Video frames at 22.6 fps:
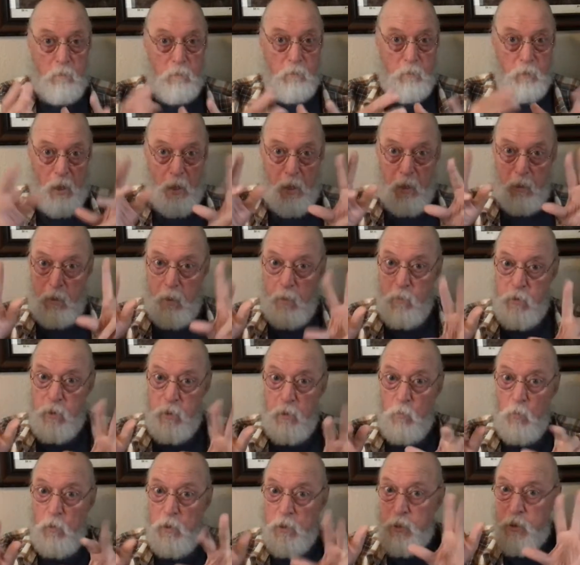child comes
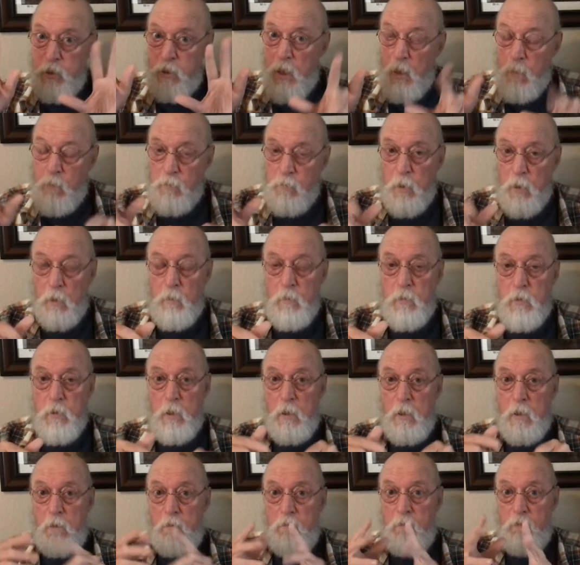in with symptoms
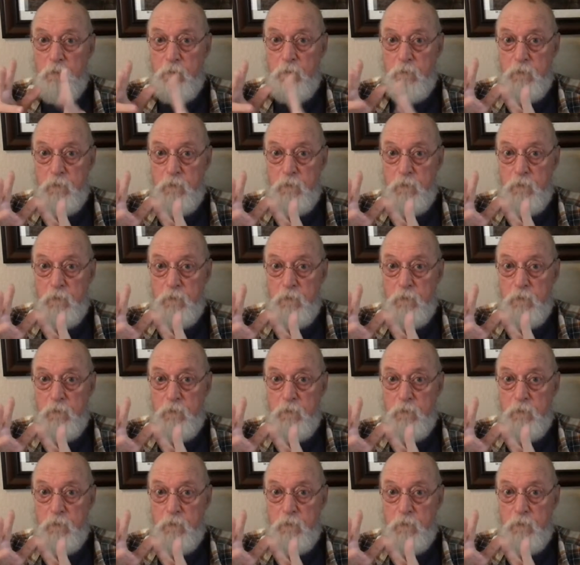of,